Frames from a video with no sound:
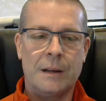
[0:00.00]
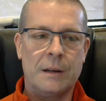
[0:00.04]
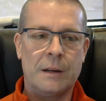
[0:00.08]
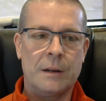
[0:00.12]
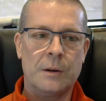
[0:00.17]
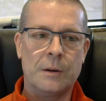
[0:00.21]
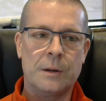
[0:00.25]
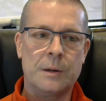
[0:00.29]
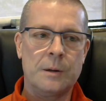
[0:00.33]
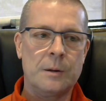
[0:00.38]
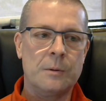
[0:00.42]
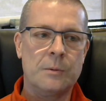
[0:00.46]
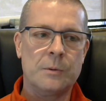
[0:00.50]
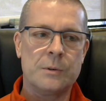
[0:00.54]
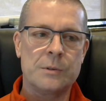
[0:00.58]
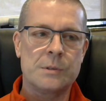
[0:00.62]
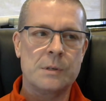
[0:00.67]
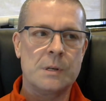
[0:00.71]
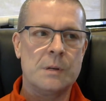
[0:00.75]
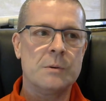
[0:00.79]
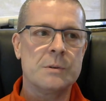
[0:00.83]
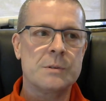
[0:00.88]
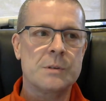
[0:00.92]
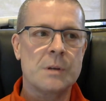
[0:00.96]
it
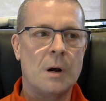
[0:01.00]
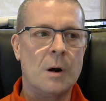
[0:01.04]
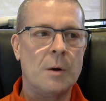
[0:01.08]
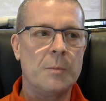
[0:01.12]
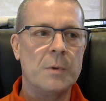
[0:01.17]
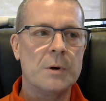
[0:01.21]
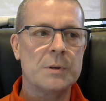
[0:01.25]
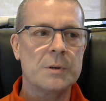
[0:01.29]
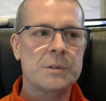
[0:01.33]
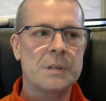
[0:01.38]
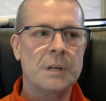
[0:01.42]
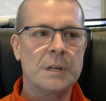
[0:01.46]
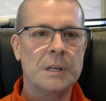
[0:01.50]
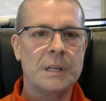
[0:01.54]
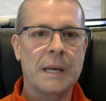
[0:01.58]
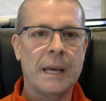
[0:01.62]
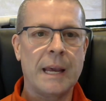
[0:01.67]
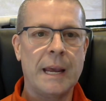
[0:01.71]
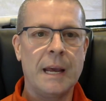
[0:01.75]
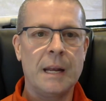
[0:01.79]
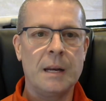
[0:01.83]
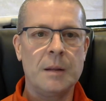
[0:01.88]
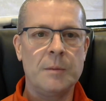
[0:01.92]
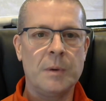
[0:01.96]
was almost
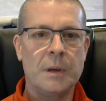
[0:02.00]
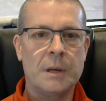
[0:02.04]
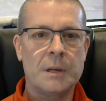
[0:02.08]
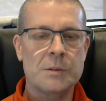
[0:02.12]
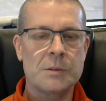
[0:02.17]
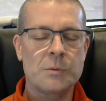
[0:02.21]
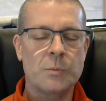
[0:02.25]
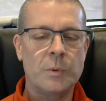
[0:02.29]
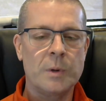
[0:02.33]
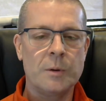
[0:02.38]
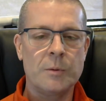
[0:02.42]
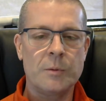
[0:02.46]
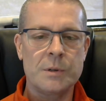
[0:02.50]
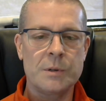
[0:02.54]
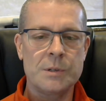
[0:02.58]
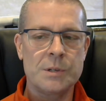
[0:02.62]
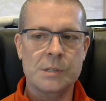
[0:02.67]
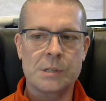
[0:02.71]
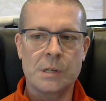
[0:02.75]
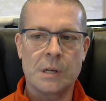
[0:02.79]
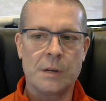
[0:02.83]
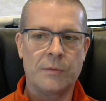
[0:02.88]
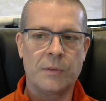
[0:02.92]
uncanny, because we would just say,